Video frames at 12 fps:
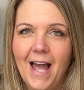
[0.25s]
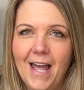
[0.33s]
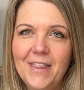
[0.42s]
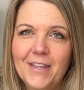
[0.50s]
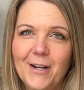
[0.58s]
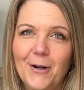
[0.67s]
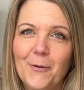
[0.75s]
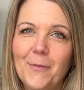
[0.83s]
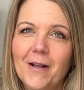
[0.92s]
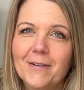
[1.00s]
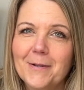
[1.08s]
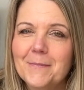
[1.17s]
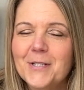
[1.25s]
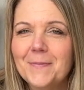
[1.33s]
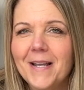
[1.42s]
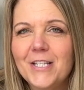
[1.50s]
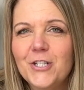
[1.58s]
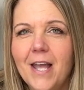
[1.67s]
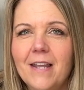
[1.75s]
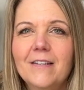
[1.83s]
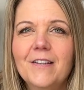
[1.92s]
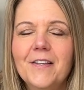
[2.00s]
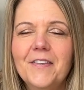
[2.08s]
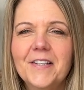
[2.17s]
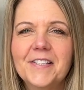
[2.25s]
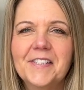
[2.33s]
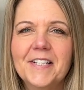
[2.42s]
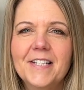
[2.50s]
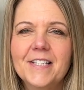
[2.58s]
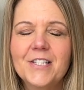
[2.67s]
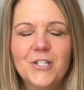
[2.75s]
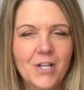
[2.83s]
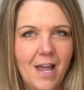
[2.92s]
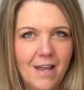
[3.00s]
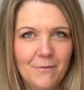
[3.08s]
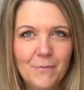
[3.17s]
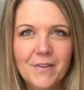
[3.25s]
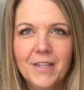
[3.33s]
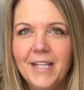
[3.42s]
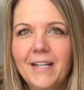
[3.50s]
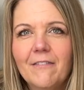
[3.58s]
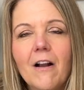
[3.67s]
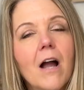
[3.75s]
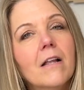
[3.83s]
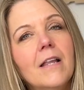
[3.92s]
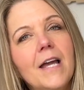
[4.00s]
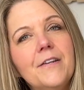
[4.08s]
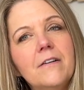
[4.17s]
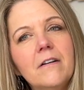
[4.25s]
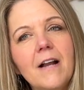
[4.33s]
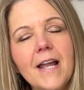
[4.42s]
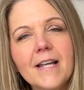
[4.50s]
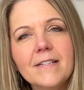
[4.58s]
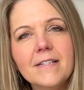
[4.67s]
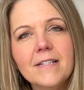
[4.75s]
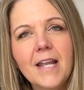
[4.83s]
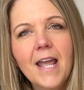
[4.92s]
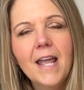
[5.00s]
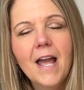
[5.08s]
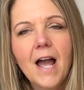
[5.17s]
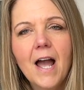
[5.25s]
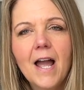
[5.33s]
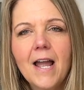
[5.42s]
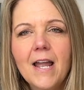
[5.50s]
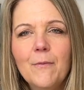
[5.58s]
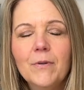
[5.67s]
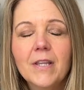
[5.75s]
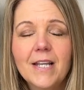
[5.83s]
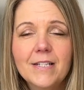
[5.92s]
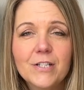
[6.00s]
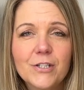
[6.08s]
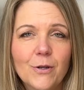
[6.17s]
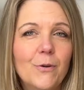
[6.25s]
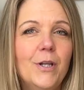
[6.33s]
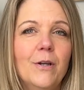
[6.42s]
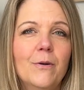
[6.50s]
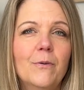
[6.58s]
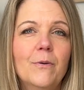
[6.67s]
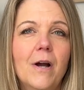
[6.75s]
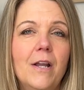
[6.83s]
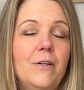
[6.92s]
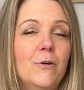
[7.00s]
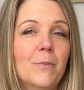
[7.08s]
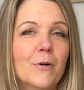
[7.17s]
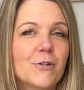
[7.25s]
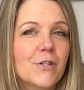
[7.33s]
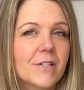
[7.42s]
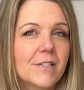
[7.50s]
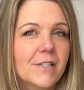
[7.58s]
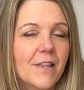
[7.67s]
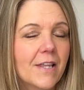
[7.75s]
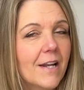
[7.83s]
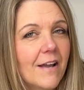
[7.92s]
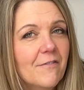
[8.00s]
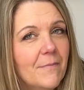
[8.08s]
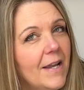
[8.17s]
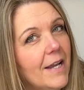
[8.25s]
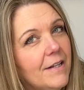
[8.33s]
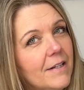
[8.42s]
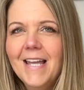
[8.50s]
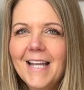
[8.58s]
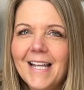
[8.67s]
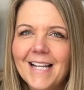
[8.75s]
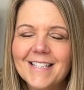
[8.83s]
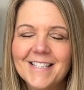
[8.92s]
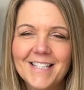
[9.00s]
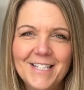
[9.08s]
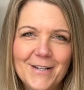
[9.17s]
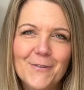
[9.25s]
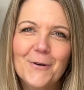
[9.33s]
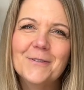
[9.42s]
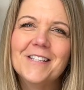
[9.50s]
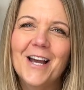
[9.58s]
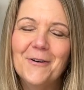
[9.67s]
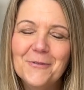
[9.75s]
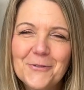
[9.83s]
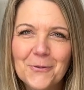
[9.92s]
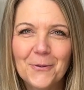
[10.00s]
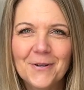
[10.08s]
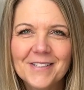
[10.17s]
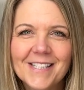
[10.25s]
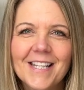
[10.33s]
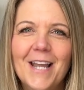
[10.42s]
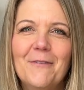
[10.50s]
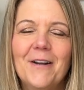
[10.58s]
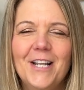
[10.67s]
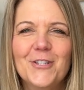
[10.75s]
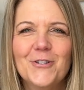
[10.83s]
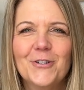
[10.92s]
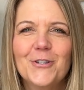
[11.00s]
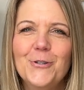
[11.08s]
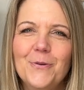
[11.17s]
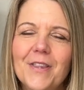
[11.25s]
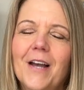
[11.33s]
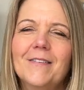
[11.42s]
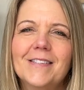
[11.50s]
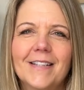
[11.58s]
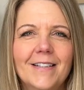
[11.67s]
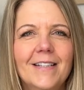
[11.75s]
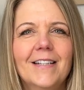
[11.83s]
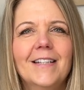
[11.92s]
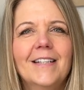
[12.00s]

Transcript: Hi there, welcome to my channel. This is Jen with Lady Rocklander, and today I would like to show you a new purchase that I've made. It's the Devos Outdoors LightRanger 2000.